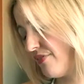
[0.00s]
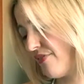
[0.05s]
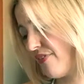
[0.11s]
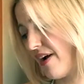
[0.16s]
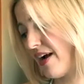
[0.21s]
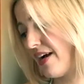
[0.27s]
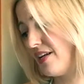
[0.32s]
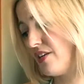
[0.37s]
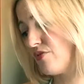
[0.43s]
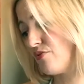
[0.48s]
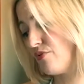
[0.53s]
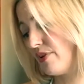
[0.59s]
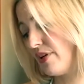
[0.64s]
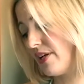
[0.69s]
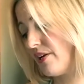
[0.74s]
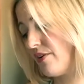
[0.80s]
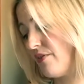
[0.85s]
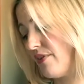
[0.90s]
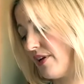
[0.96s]
find
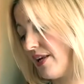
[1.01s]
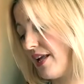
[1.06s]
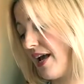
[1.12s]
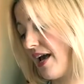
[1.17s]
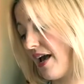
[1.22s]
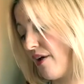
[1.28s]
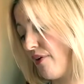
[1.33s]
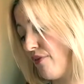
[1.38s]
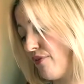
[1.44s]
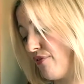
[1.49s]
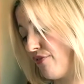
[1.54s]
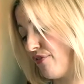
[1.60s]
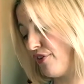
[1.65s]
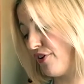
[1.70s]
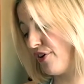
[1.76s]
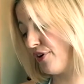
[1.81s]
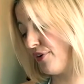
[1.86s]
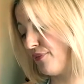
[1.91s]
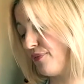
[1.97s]
really
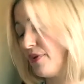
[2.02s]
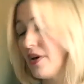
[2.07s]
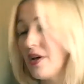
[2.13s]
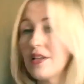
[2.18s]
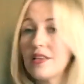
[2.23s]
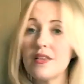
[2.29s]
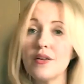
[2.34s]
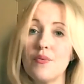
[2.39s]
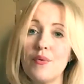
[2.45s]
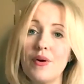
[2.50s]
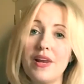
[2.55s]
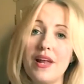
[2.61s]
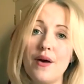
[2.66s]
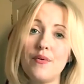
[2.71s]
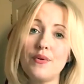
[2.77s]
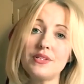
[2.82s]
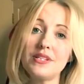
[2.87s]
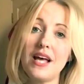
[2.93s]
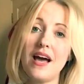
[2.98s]
helpful that when
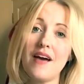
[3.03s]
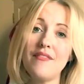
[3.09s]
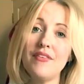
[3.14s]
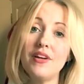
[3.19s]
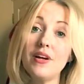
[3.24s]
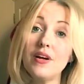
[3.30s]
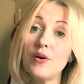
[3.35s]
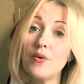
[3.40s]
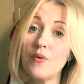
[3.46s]
I was having